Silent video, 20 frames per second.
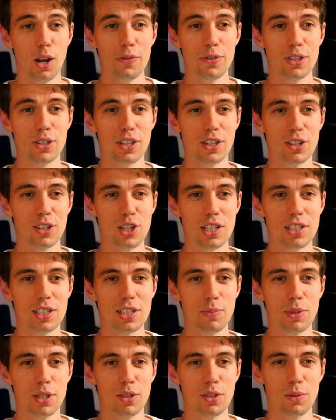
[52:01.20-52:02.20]
schickt
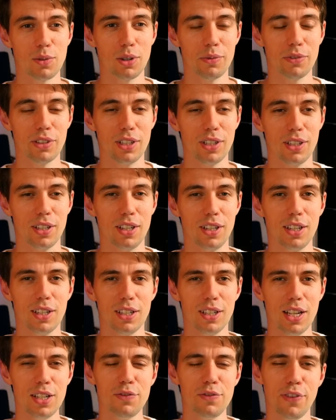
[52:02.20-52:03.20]
sie mir zum Convini.
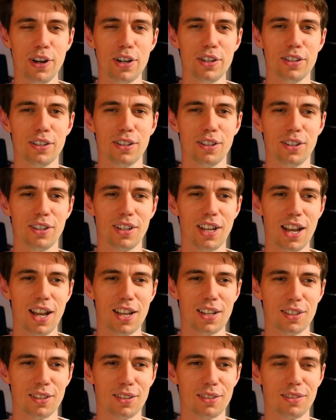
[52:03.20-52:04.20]
That's very
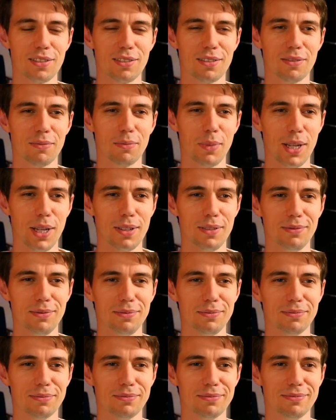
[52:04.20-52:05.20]
kind, man.
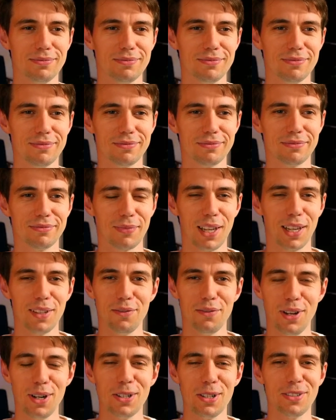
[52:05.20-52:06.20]
And
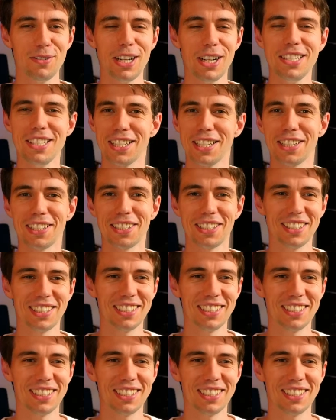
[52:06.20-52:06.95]
very trusting.